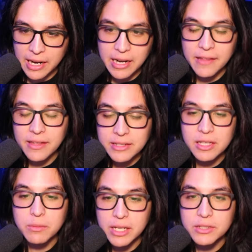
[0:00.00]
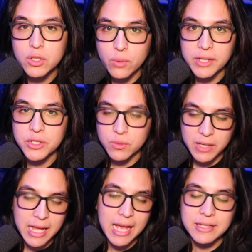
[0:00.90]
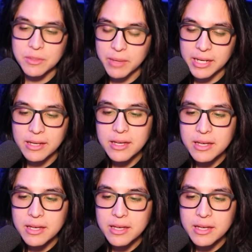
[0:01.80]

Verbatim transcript: And I think some kids cringed when I asked my